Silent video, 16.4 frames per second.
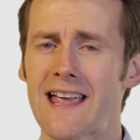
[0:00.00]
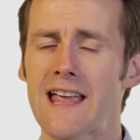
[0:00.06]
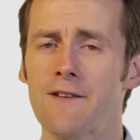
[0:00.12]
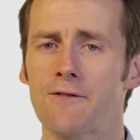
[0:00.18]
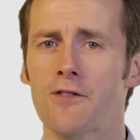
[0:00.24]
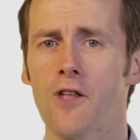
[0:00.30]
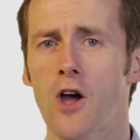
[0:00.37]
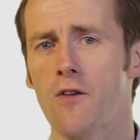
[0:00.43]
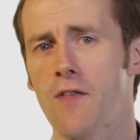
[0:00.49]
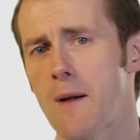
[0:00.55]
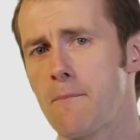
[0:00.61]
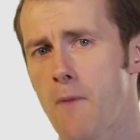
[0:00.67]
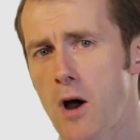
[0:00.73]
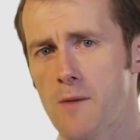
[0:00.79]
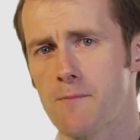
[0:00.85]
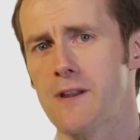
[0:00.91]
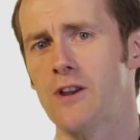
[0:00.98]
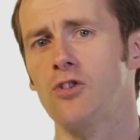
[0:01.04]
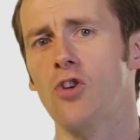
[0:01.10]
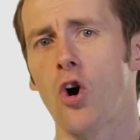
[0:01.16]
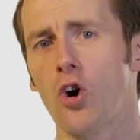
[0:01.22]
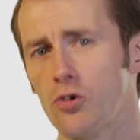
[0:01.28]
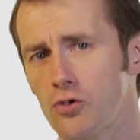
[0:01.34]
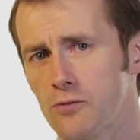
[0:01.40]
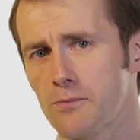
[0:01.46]
even though that might be
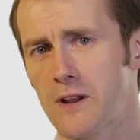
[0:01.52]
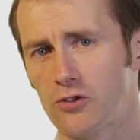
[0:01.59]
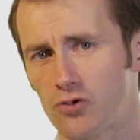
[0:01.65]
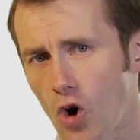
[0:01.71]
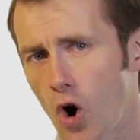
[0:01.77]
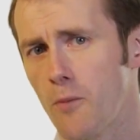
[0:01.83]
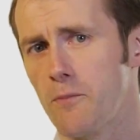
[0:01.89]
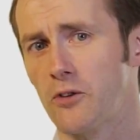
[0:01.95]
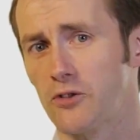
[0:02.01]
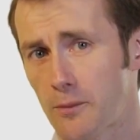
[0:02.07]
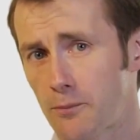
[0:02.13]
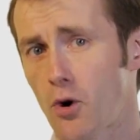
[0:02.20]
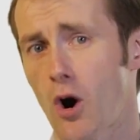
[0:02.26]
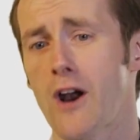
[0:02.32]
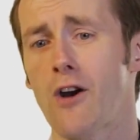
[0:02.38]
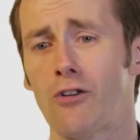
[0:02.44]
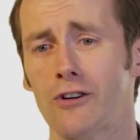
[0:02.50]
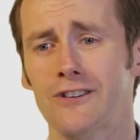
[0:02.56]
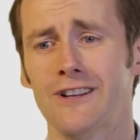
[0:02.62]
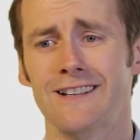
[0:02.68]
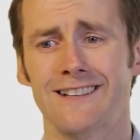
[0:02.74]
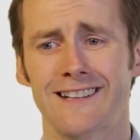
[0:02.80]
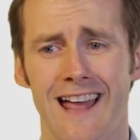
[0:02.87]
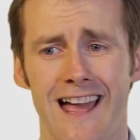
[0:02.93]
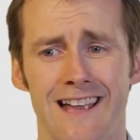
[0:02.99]
not be a job that's a priority
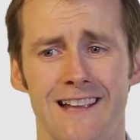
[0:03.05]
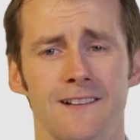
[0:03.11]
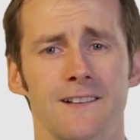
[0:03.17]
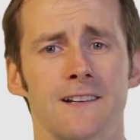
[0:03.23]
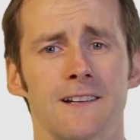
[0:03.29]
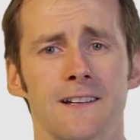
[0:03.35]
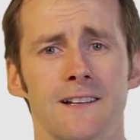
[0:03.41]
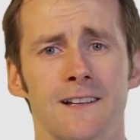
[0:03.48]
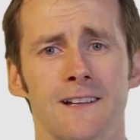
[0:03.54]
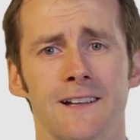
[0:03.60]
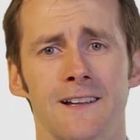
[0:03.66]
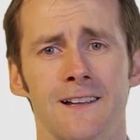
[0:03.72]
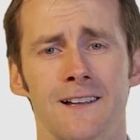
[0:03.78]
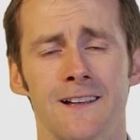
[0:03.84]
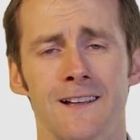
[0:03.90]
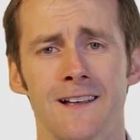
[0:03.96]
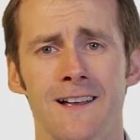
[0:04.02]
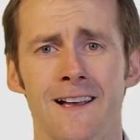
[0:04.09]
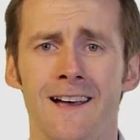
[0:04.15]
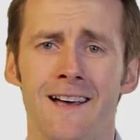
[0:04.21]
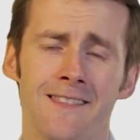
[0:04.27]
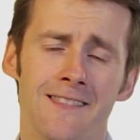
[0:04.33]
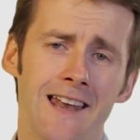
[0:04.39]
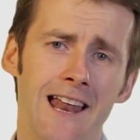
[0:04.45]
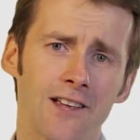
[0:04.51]
today.
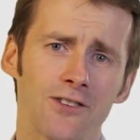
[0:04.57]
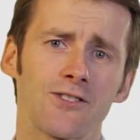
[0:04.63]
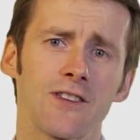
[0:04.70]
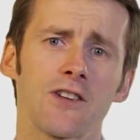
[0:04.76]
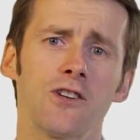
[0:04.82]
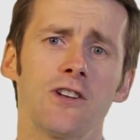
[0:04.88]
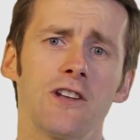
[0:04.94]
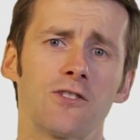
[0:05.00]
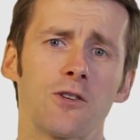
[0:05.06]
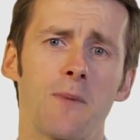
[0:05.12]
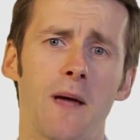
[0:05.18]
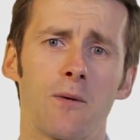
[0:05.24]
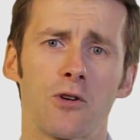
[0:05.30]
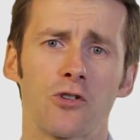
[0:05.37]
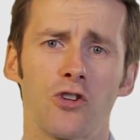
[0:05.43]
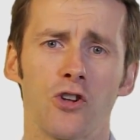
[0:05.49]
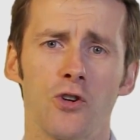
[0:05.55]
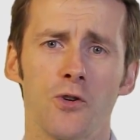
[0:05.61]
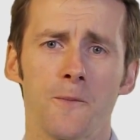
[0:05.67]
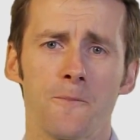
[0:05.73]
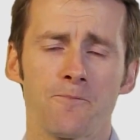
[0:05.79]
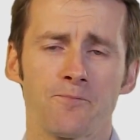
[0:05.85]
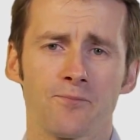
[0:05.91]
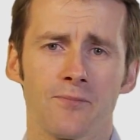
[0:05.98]
The next thing you need to be able to do